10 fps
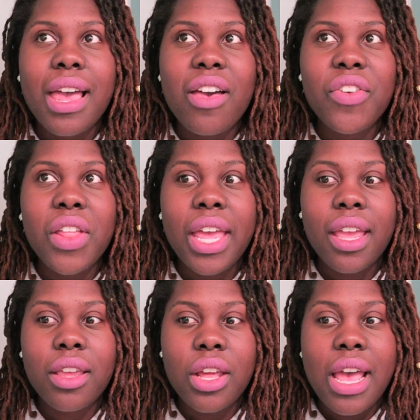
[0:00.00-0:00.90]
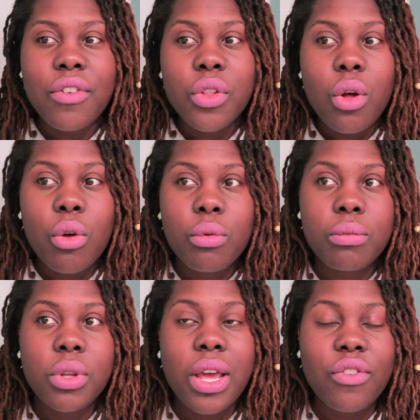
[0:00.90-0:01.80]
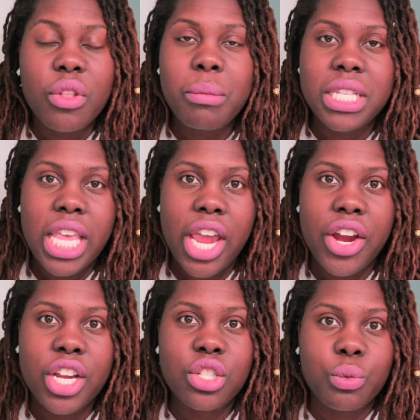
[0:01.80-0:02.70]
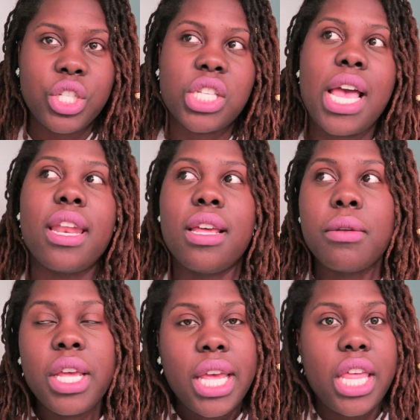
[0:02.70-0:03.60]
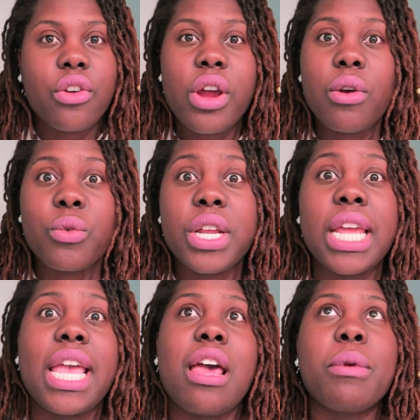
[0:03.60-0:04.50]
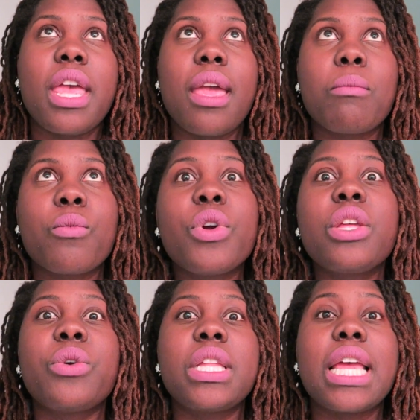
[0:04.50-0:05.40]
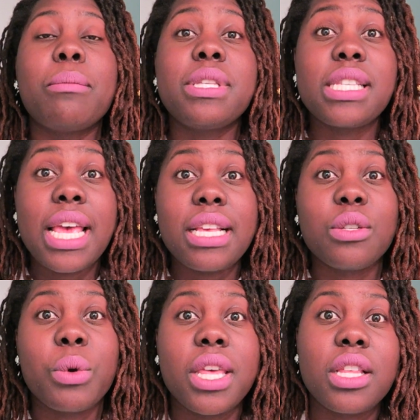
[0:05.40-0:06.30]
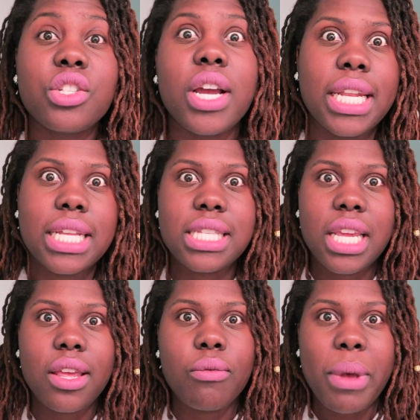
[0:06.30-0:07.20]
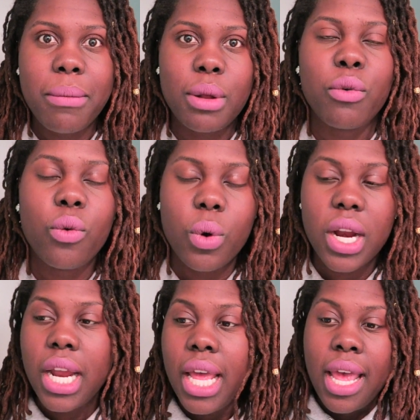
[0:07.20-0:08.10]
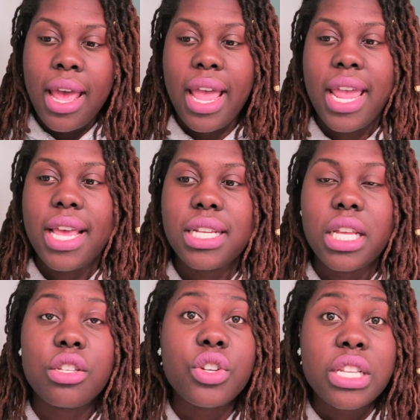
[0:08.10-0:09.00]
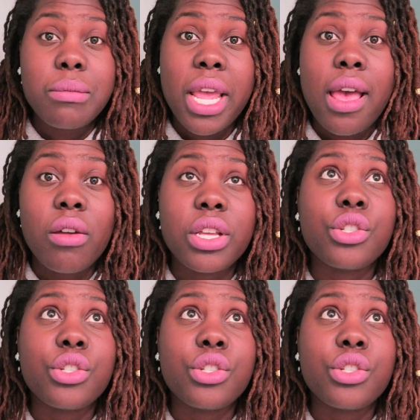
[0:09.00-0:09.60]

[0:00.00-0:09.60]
I feel like after the whole, you know, after the miscarriage, we just kind of hit the ground running, and I became really, really obsessed with trying to conceive baby number 4. And it stressed me out.